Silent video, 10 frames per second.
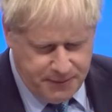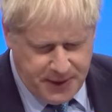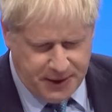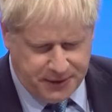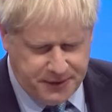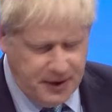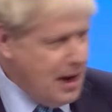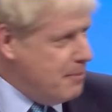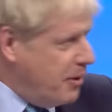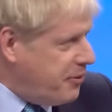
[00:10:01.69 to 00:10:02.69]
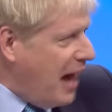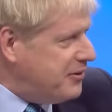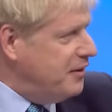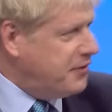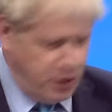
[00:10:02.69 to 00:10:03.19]
this? But that
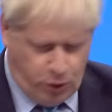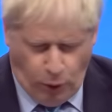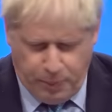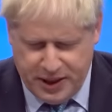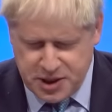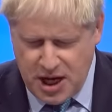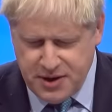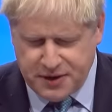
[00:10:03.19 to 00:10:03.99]
is the Corbyn agenda.